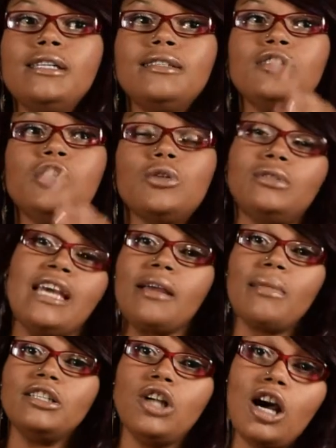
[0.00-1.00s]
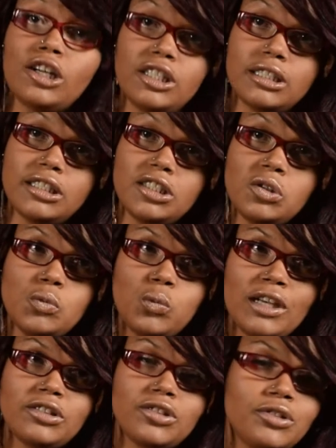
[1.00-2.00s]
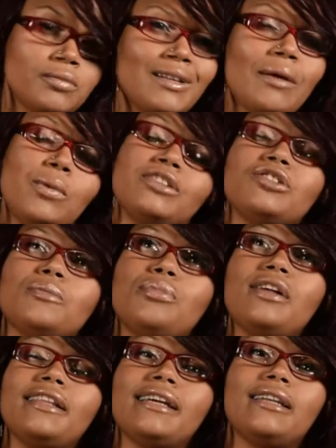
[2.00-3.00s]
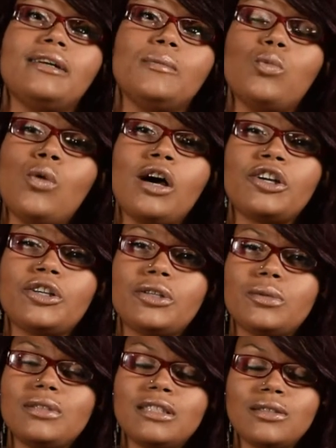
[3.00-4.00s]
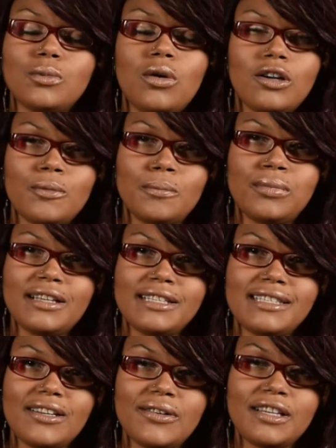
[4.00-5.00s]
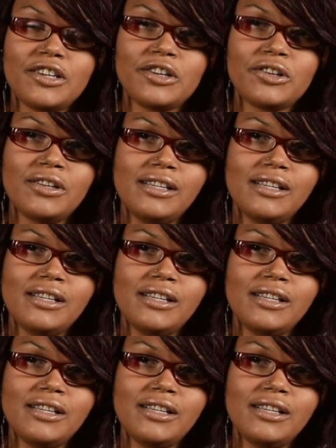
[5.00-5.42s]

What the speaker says: you know, take my daughter to not Western Playland, what's the water place out here?